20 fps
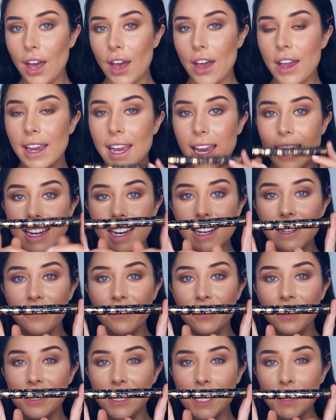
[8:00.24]
Okay, now
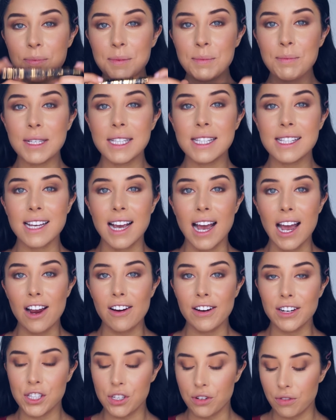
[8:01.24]
for some
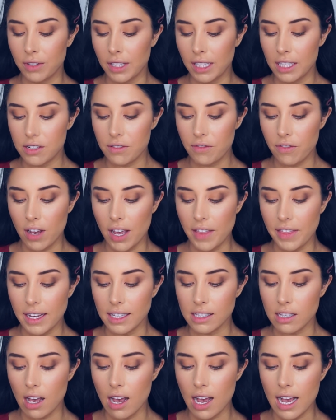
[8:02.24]
mascara to really define
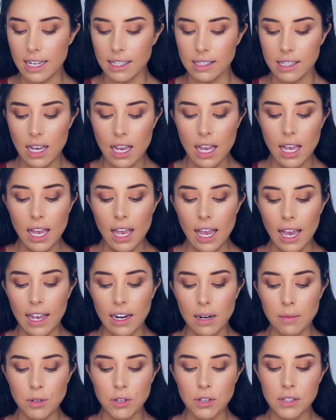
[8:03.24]
these eyes,
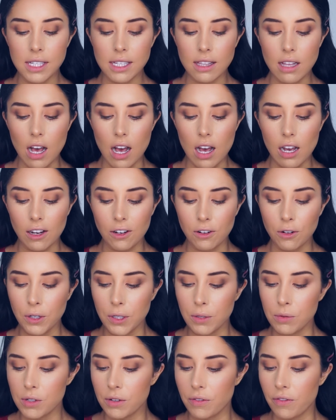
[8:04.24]
and I'm using the Argan
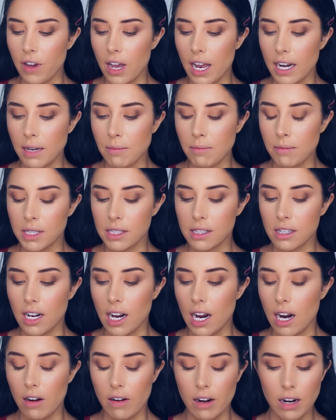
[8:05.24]
Oil Defining
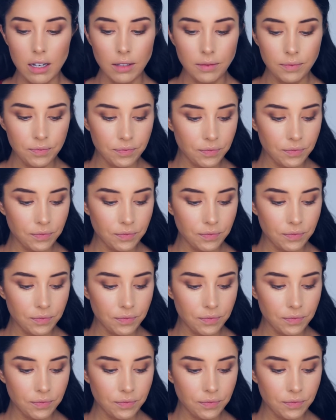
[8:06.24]
Mascara.